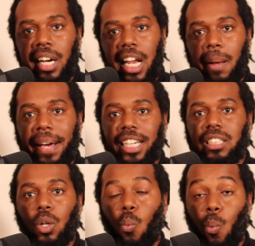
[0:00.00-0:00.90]
and it
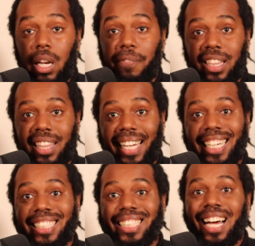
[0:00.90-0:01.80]
makes relevant
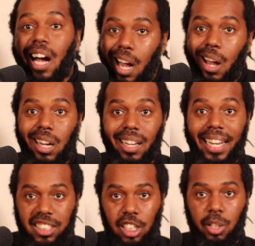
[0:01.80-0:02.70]
things
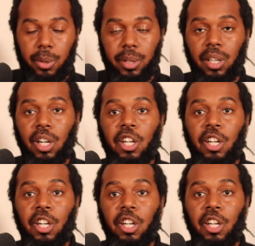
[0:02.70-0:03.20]
less clearer.